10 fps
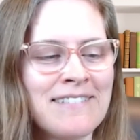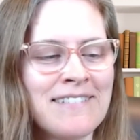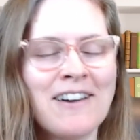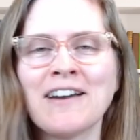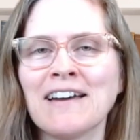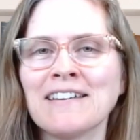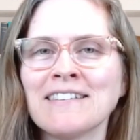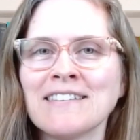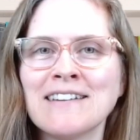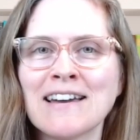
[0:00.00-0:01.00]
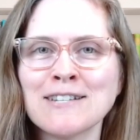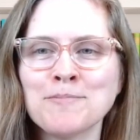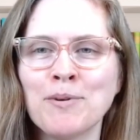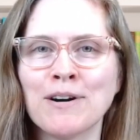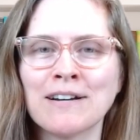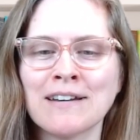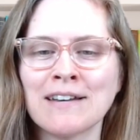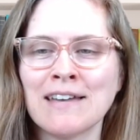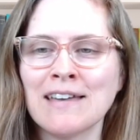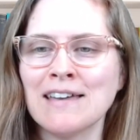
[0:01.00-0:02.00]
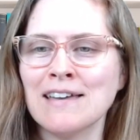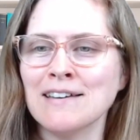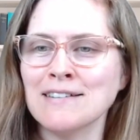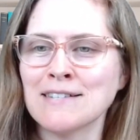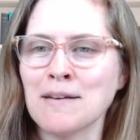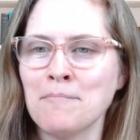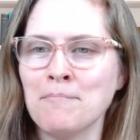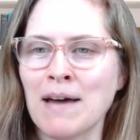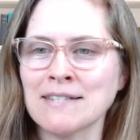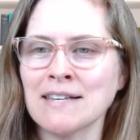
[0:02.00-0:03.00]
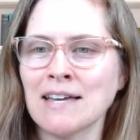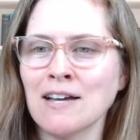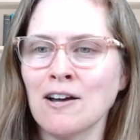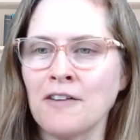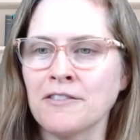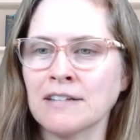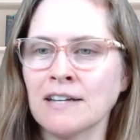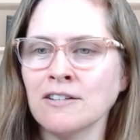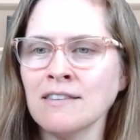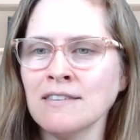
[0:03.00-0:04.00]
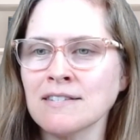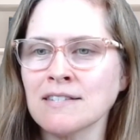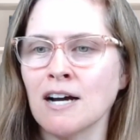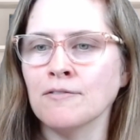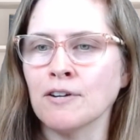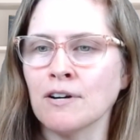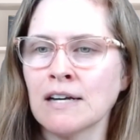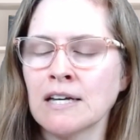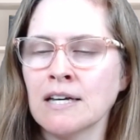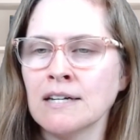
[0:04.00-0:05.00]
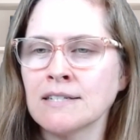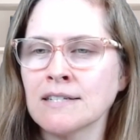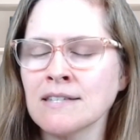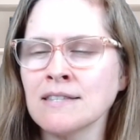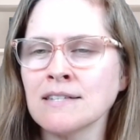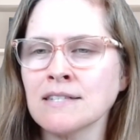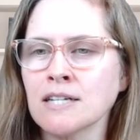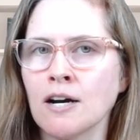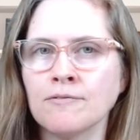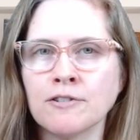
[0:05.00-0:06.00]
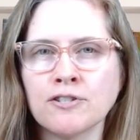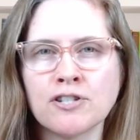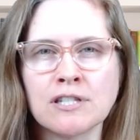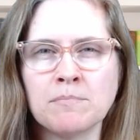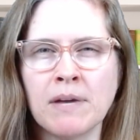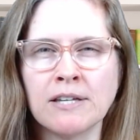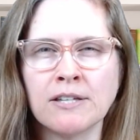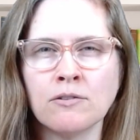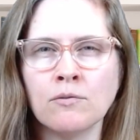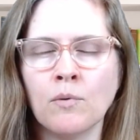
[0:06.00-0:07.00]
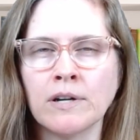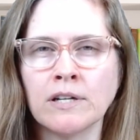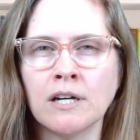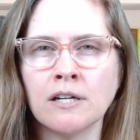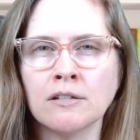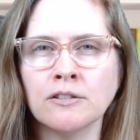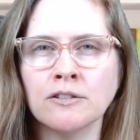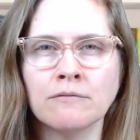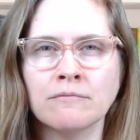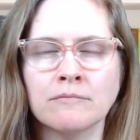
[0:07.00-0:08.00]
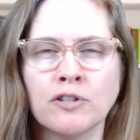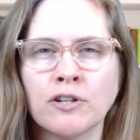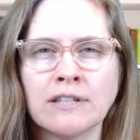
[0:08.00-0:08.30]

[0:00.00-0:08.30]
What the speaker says: Okay, the next book is Mexican Gothic. Now look at this cover. Doesn't this cover just make you want to look at